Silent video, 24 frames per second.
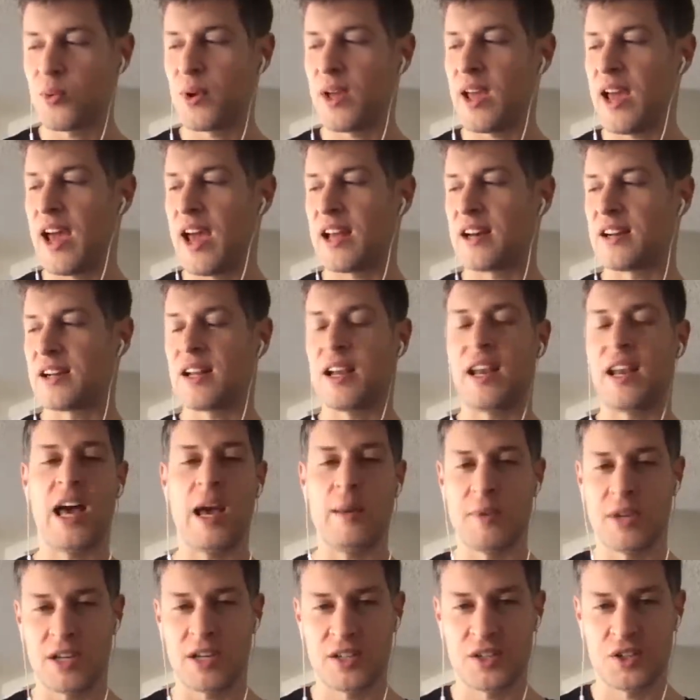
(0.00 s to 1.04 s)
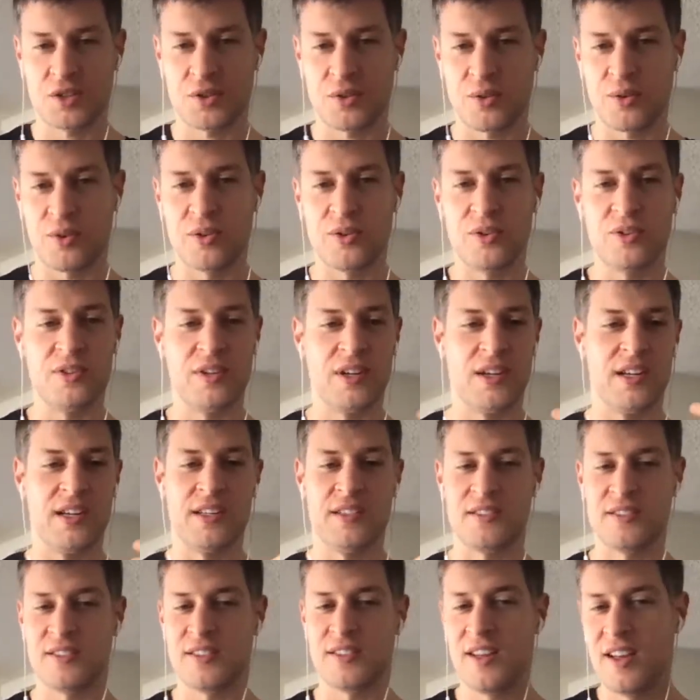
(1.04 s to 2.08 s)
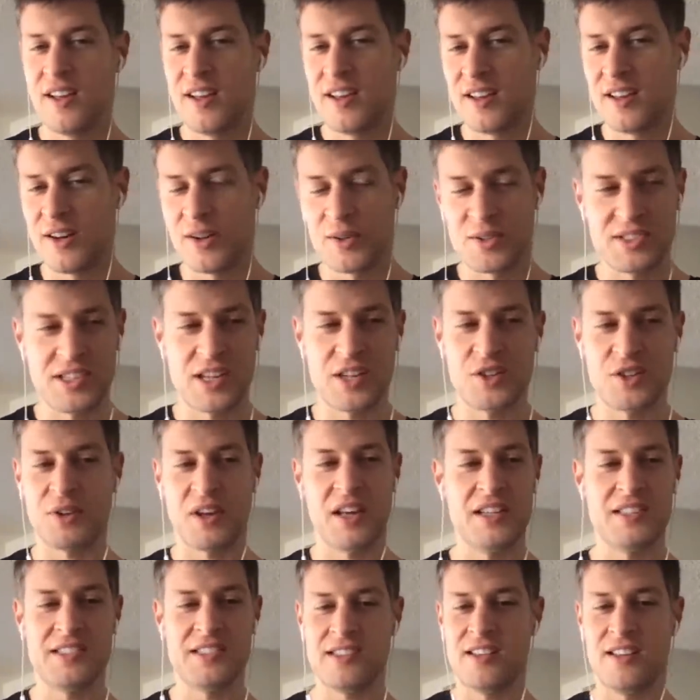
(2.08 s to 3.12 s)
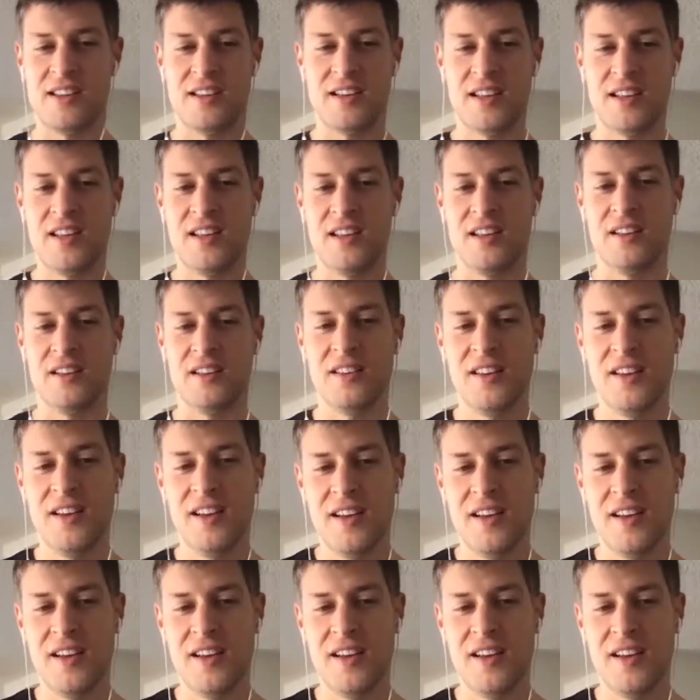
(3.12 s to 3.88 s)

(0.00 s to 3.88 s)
we had climate control and you know central AC and heat.